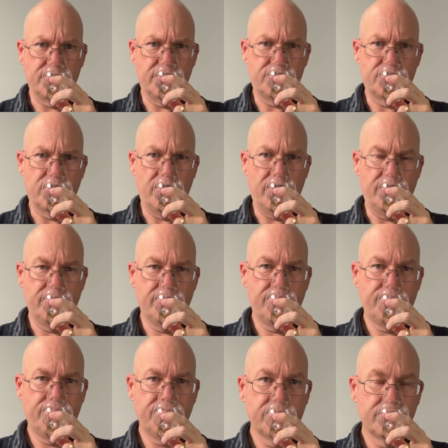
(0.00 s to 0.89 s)
I tried.
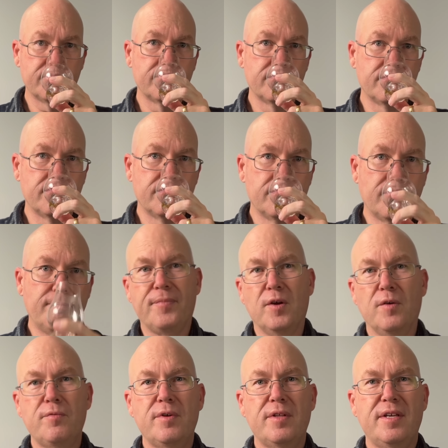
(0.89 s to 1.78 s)

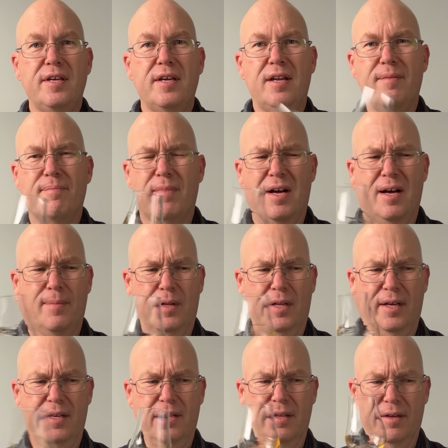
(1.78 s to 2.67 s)
Not really getting
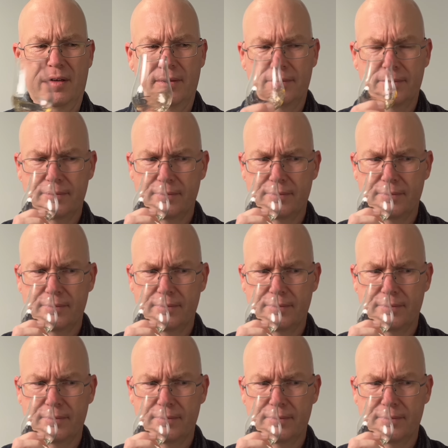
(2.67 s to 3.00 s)
marmalade though.